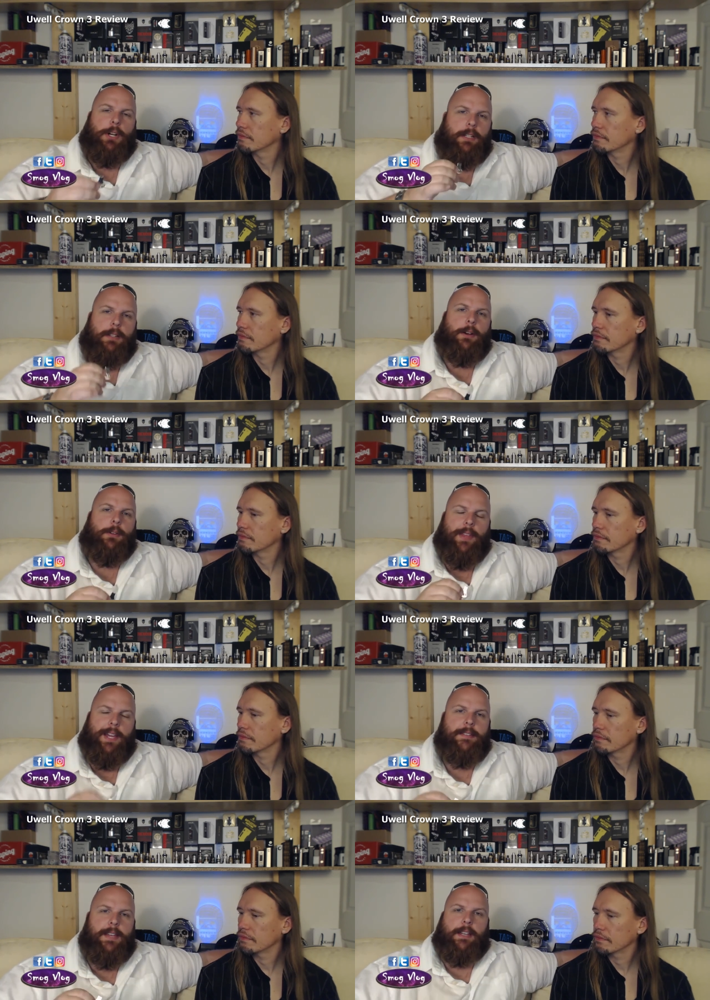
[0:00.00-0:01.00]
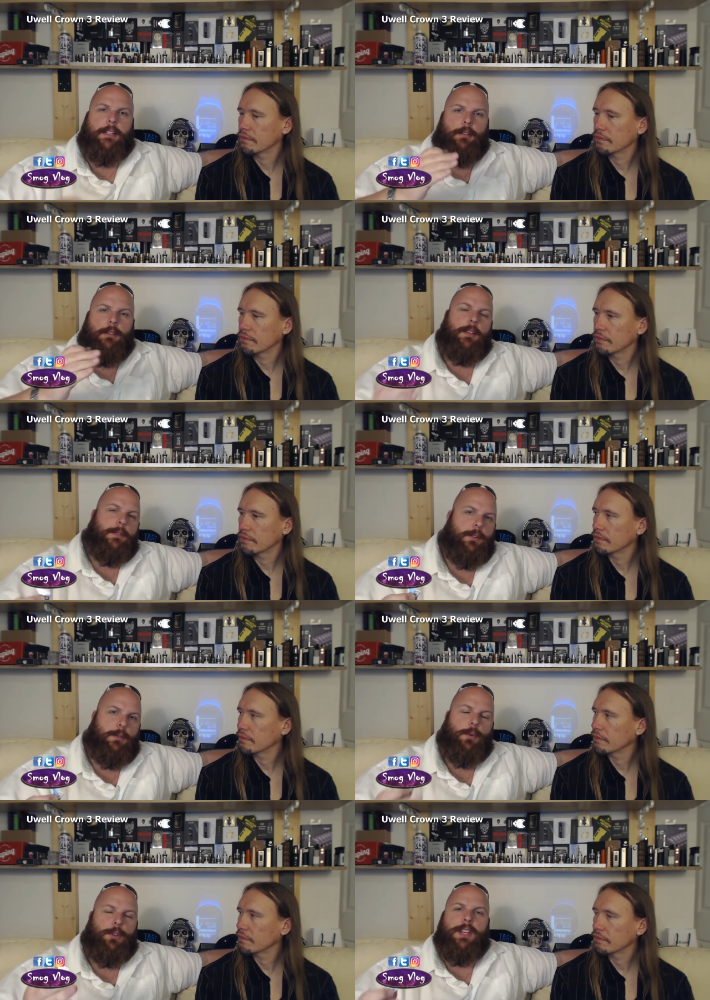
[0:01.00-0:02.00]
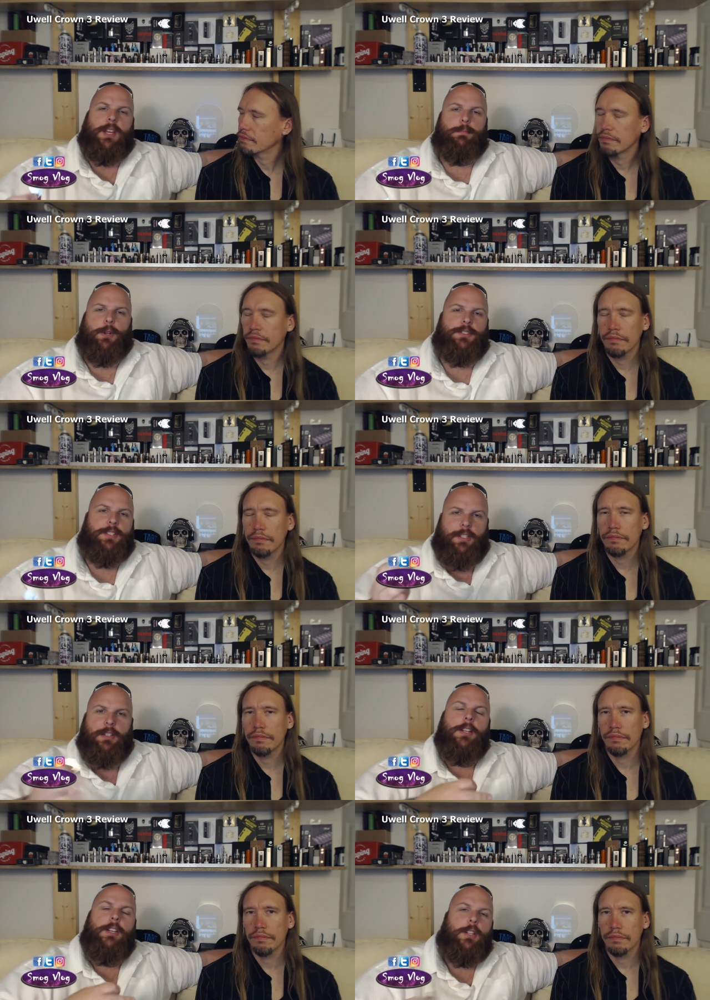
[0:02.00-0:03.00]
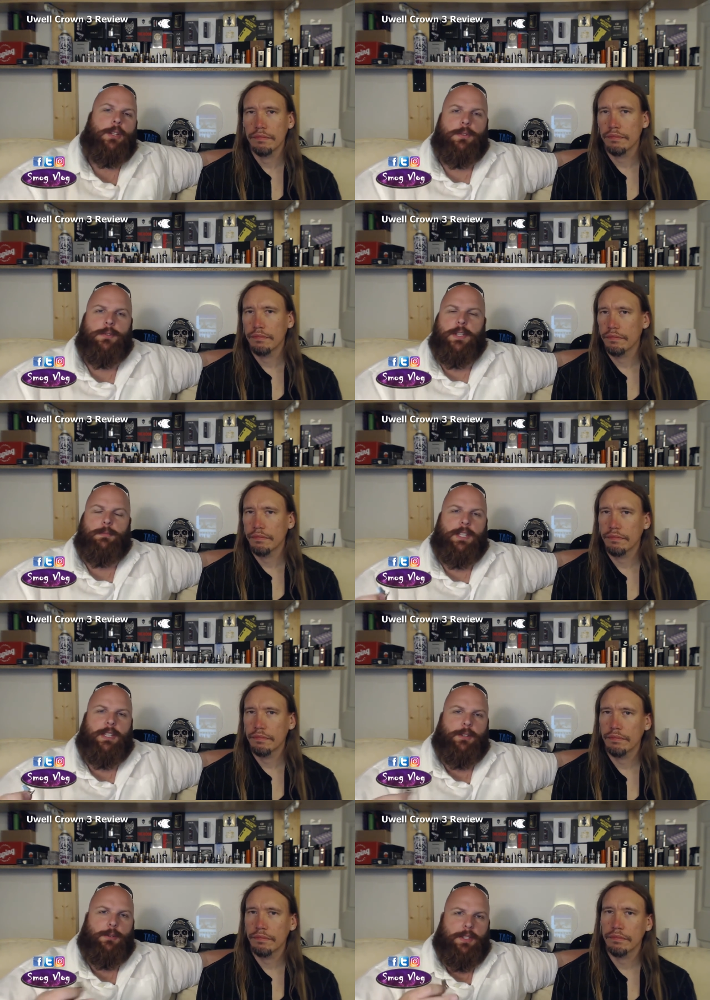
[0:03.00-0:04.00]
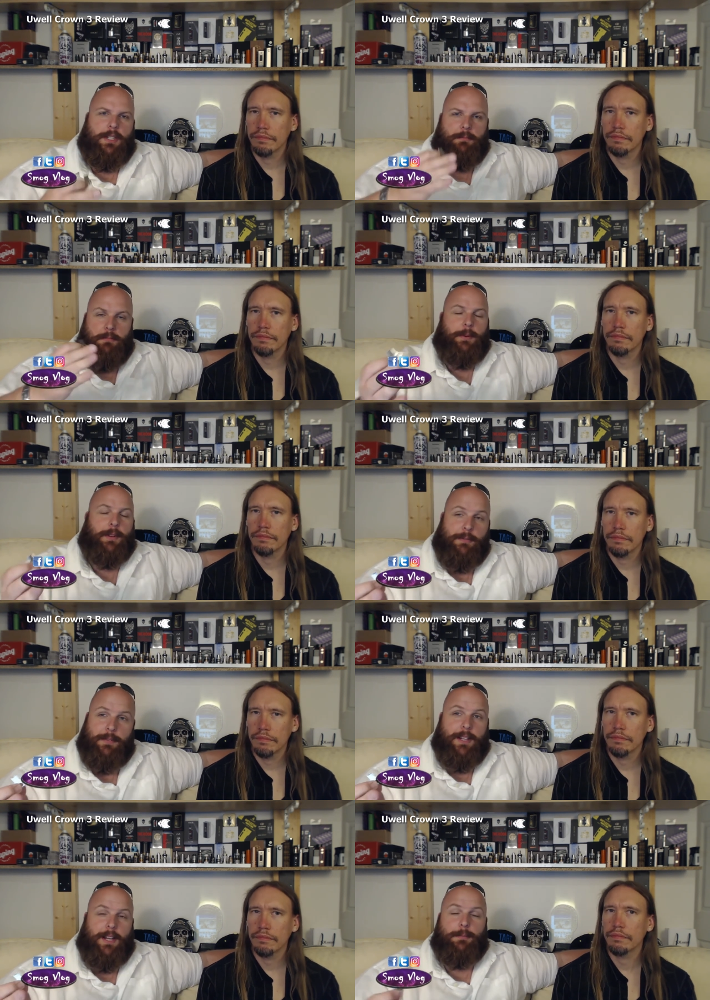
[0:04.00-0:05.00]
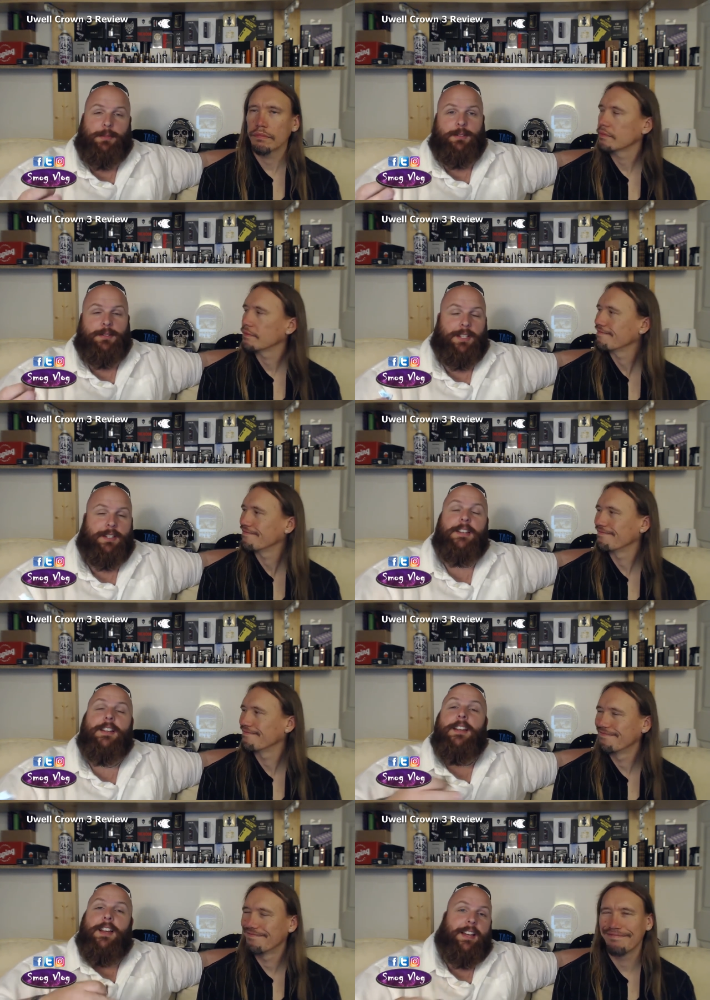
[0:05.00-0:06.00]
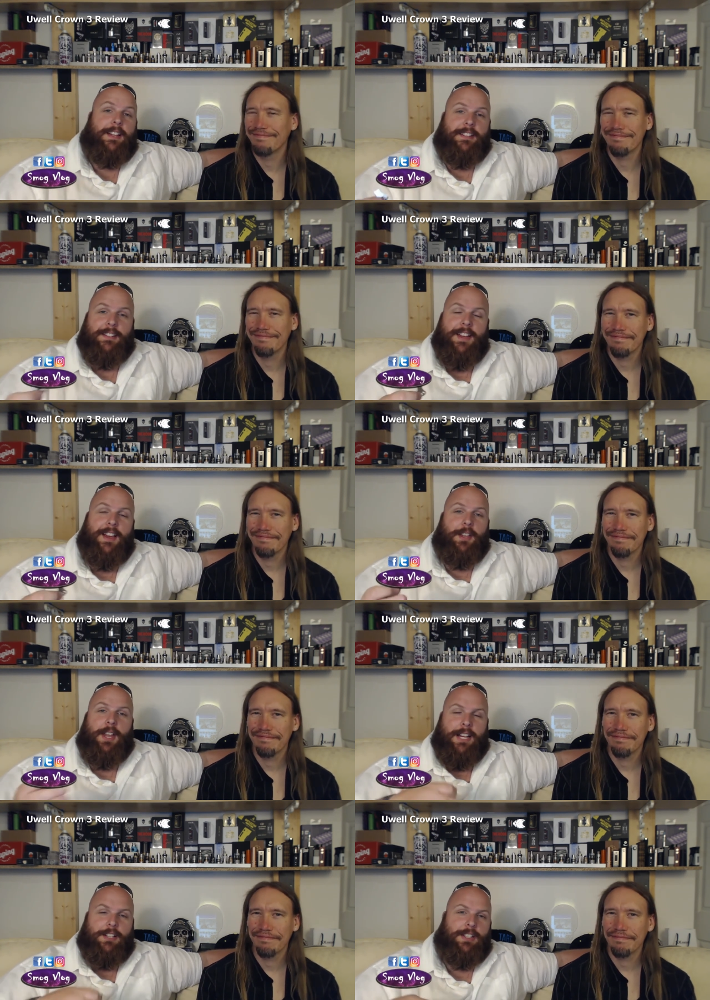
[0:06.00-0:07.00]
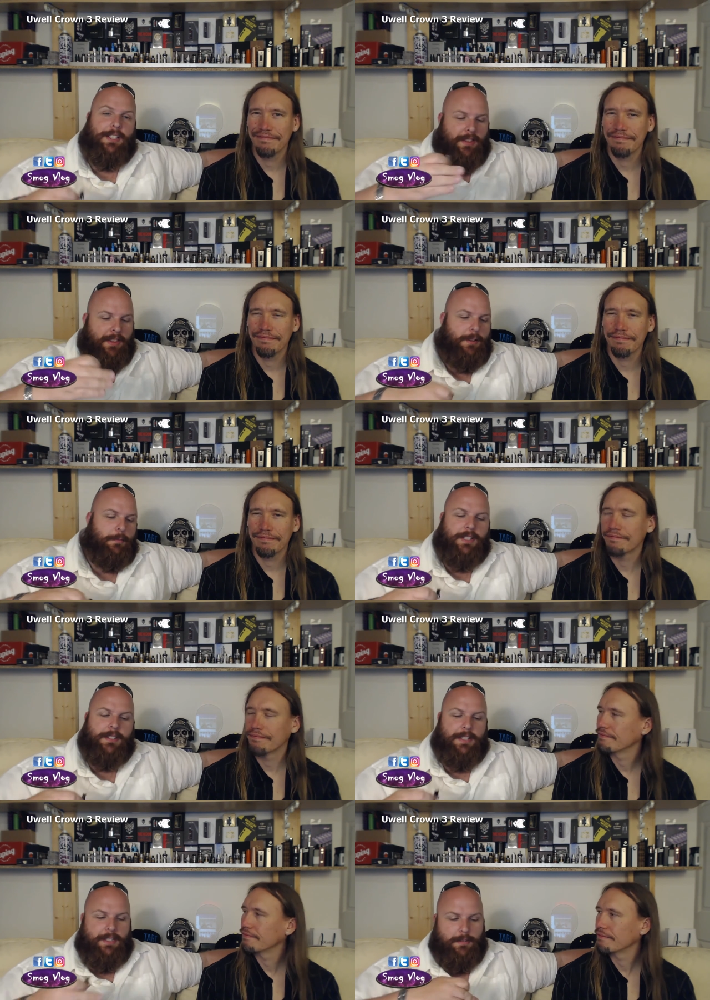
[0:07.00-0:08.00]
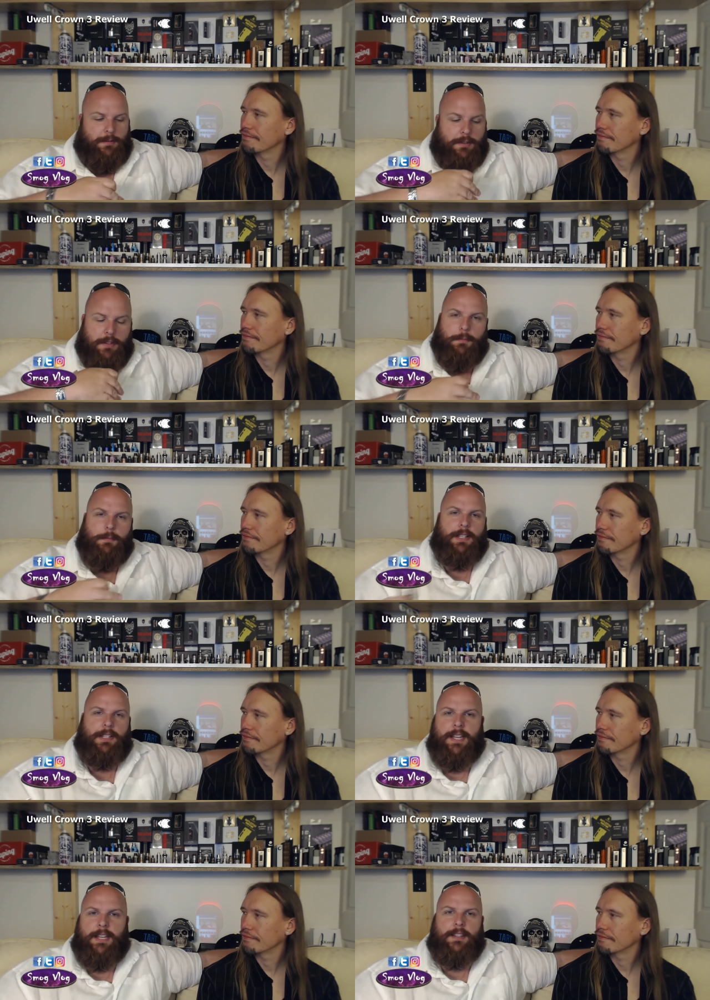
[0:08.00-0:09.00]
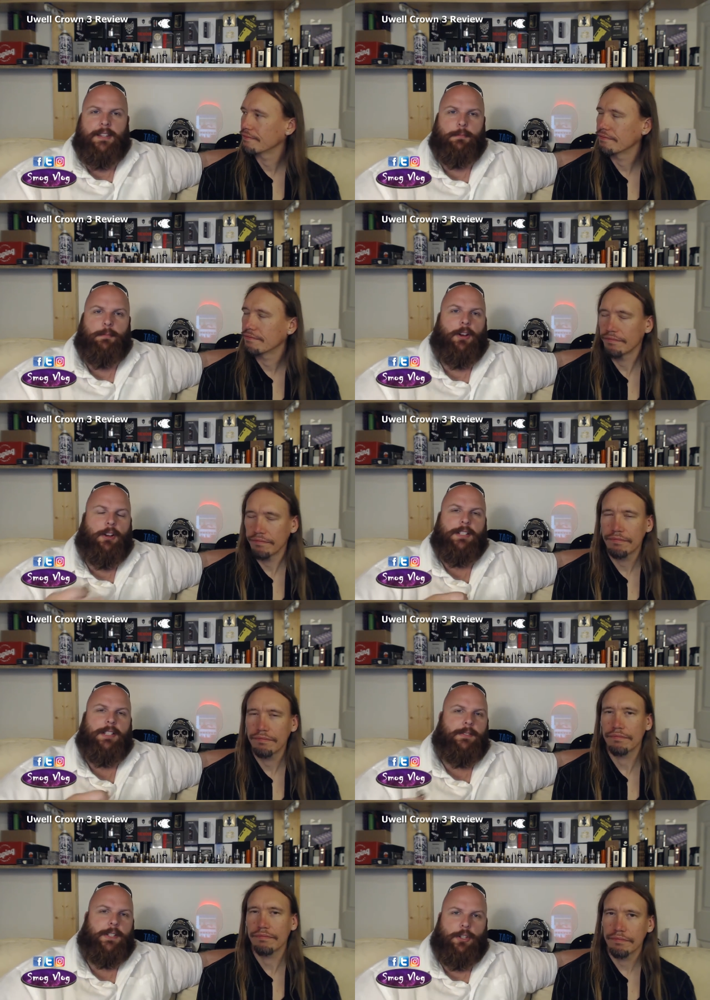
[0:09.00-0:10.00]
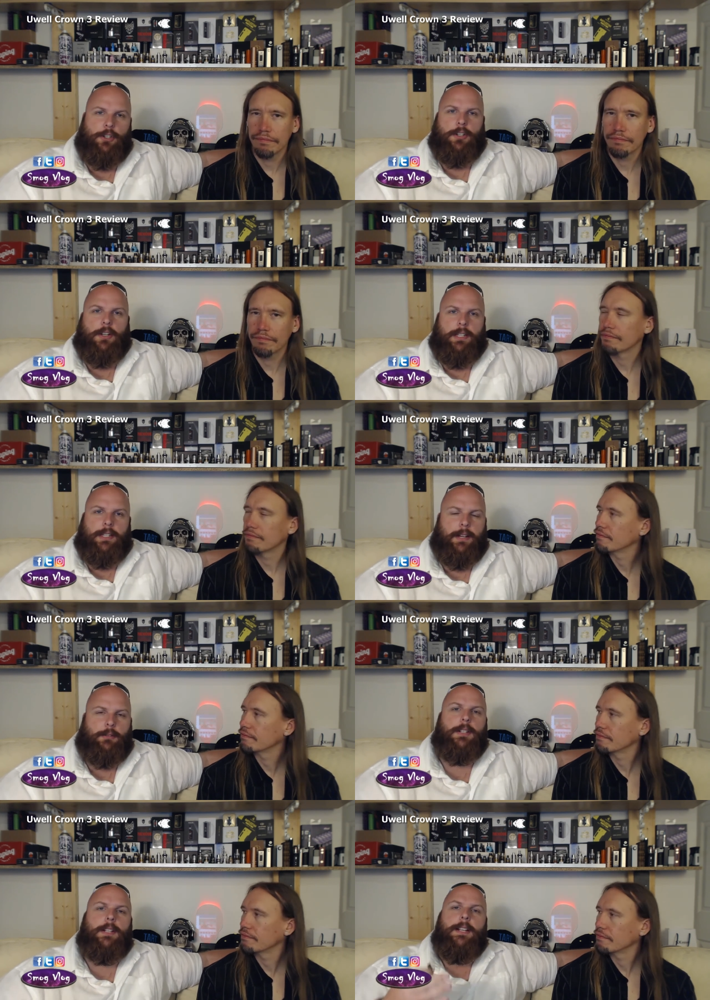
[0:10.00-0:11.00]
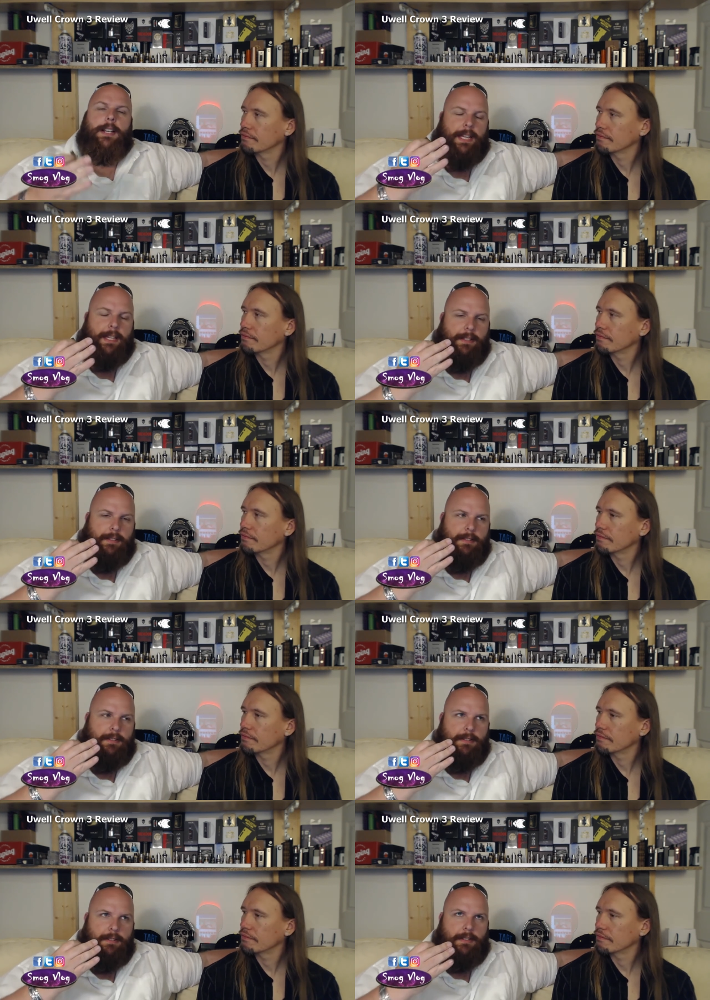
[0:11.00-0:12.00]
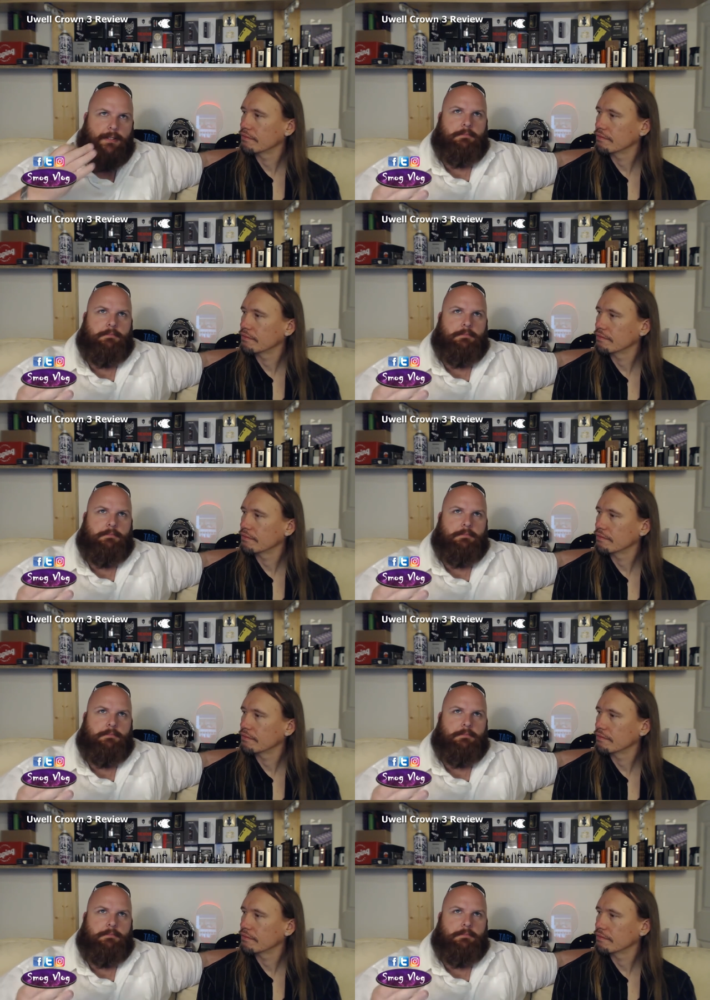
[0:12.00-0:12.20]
Speaker 1: break down that tank if you watch the unboxing you would have seen me use it probably fuck up using it and and actually the ability to, to completely take the thing apart and give it a good clean out is